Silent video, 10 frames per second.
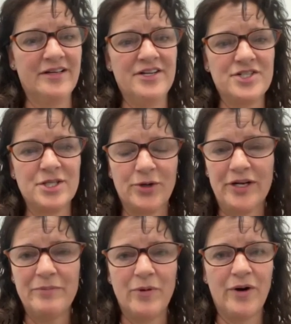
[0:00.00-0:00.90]
and just
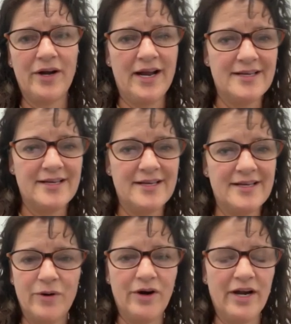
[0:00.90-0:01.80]
learning more and asking
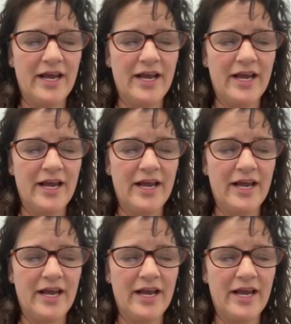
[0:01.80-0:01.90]
more.